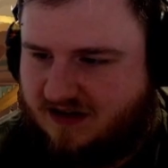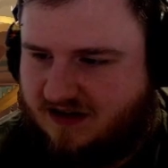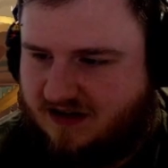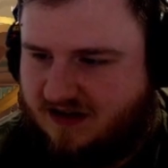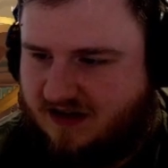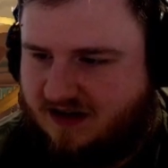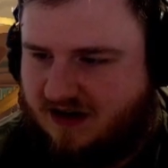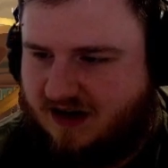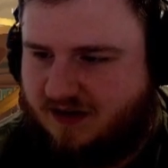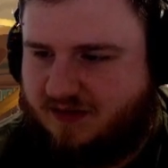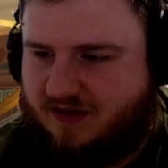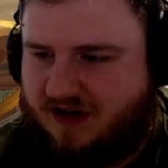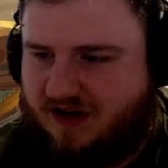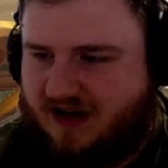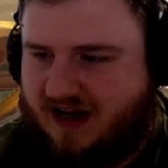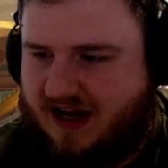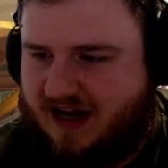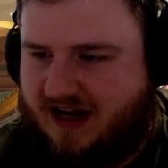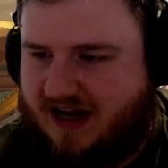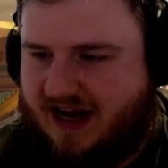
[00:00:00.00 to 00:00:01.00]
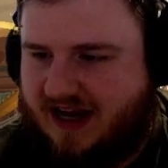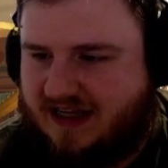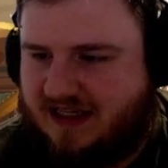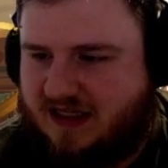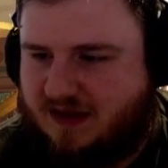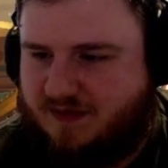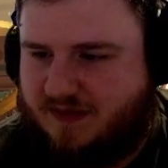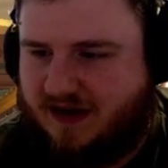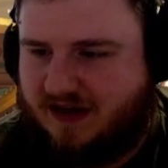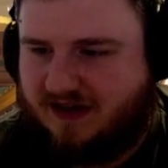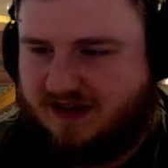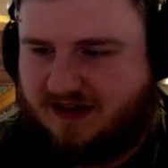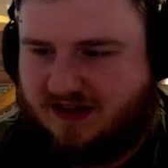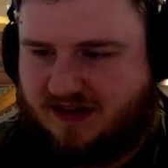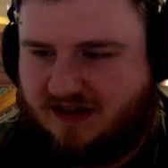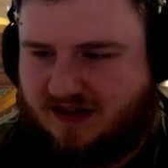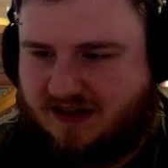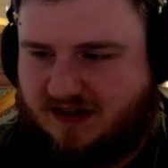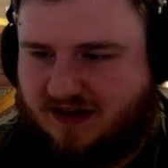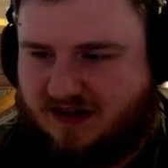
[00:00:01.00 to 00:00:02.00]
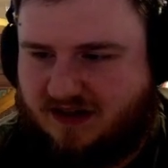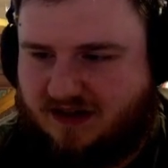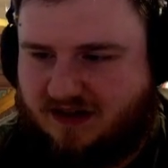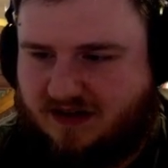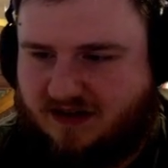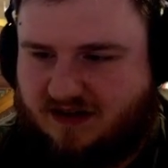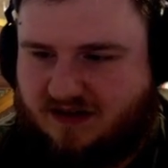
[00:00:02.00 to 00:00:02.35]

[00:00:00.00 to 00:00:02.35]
Your player can't cast spells this turn.